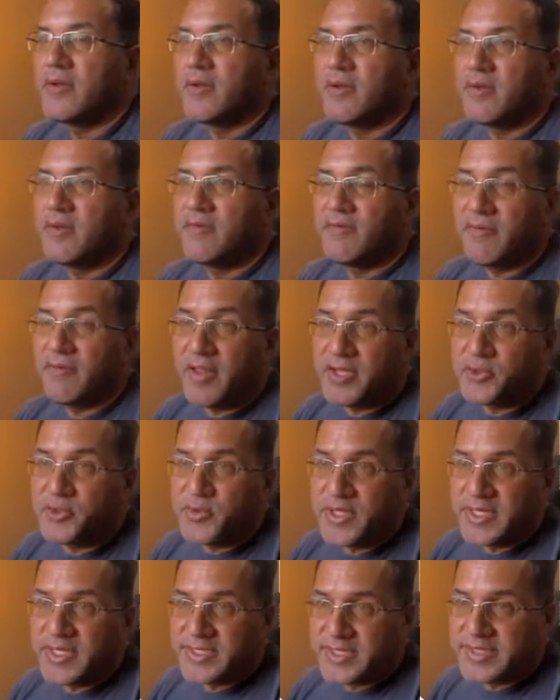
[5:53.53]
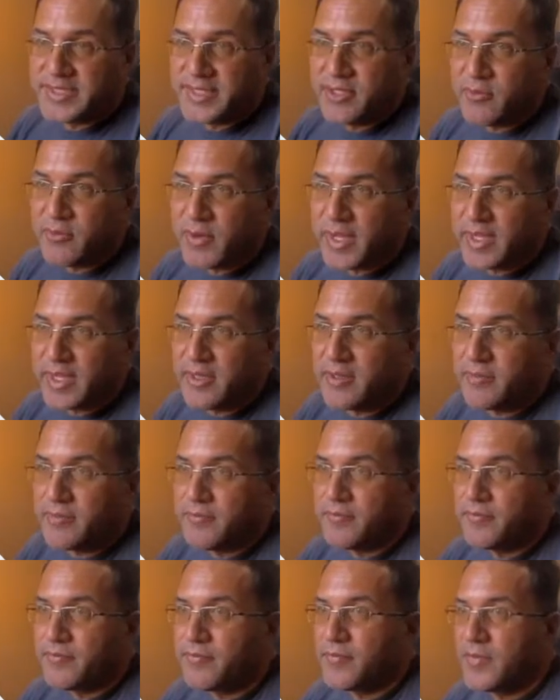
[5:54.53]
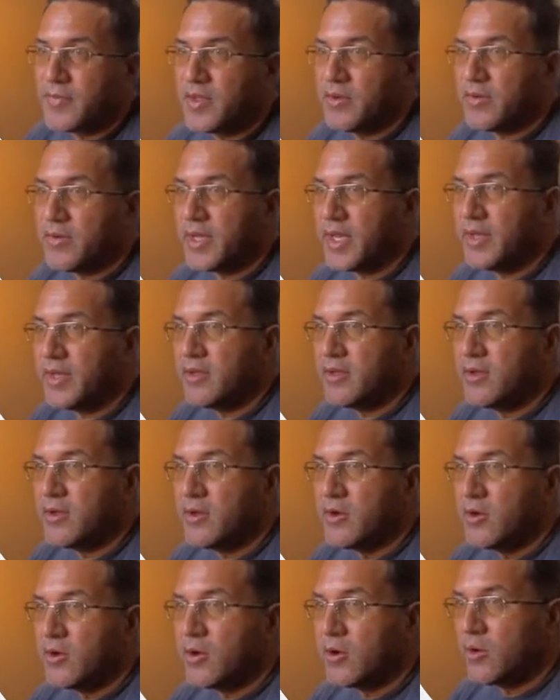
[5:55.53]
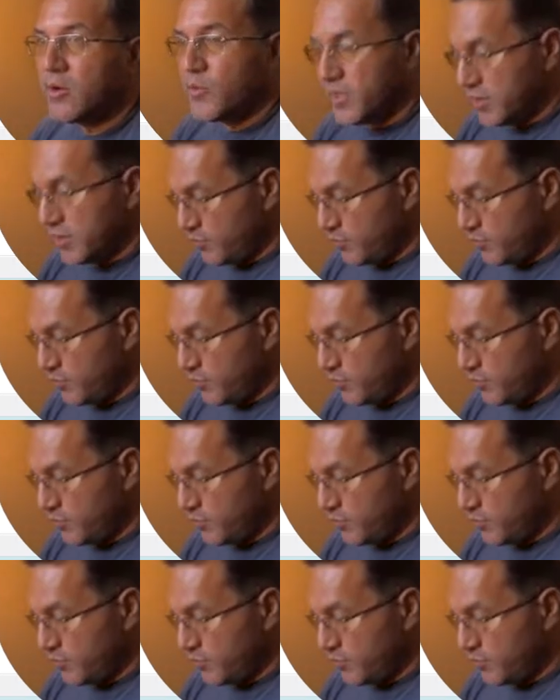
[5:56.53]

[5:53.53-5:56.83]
flush with existing grade. Okay. Or we can